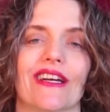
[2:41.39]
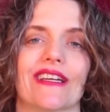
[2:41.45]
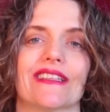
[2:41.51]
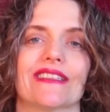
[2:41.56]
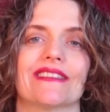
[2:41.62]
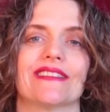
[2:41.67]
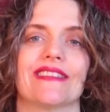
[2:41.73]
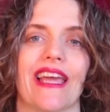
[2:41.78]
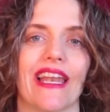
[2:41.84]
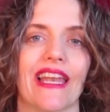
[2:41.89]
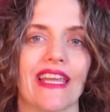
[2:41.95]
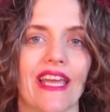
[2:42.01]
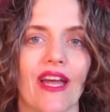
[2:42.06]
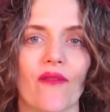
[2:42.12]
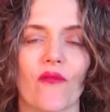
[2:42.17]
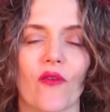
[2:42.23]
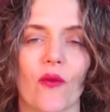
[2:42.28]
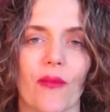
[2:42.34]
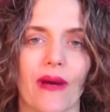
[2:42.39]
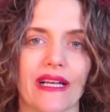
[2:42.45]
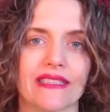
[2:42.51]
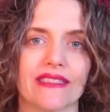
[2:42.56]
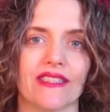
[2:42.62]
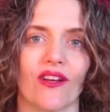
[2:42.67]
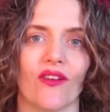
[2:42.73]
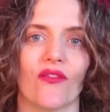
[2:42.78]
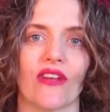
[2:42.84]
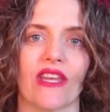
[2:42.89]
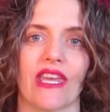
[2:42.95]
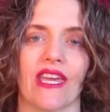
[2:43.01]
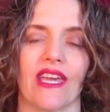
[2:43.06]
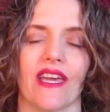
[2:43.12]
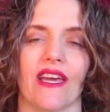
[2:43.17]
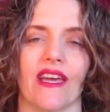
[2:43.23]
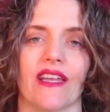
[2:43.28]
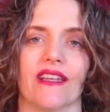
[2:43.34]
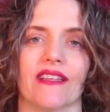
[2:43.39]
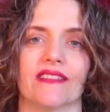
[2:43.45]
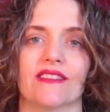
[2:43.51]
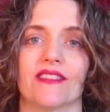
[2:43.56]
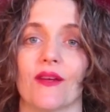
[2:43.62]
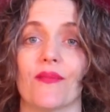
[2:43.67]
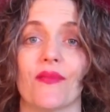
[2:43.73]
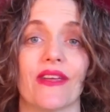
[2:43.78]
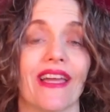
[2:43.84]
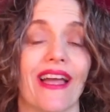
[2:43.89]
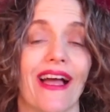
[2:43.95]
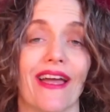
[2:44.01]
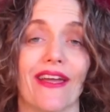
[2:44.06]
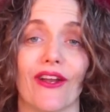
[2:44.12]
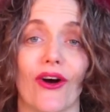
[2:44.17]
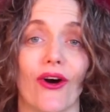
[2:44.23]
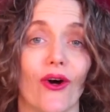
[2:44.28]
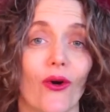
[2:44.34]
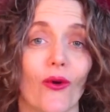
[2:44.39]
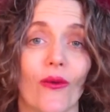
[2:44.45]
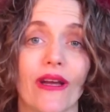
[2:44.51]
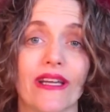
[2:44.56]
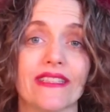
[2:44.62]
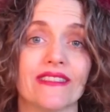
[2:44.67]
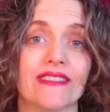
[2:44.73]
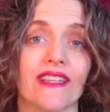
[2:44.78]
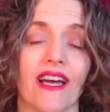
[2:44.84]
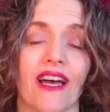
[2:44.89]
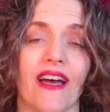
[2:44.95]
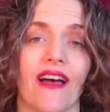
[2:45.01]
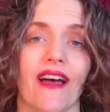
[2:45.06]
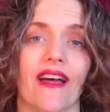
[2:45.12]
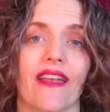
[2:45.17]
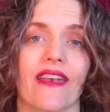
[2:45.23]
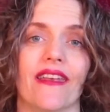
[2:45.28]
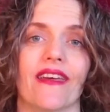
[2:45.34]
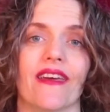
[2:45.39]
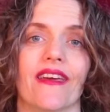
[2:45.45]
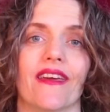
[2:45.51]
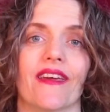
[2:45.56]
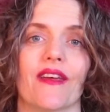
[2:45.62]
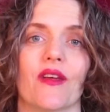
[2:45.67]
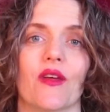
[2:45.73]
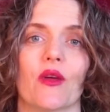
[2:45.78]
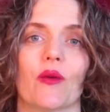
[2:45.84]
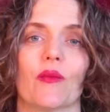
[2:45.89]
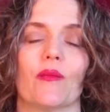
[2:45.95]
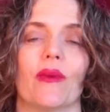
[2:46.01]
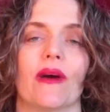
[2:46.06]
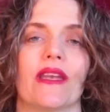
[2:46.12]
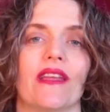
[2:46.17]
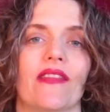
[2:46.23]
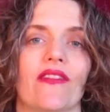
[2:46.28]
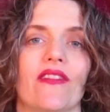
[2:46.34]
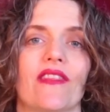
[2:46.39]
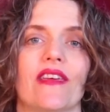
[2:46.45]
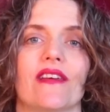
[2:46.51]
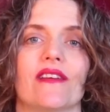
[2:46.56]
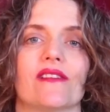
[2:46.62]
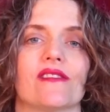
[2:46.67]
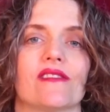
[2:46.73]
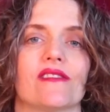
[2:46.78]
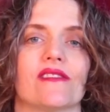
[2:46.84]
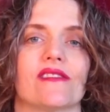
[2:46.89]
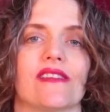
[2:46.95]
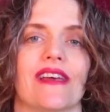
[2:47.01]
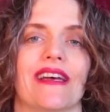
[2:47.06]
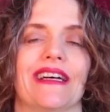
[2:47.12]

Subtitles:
standing up for myself again. Something I had always done, but in this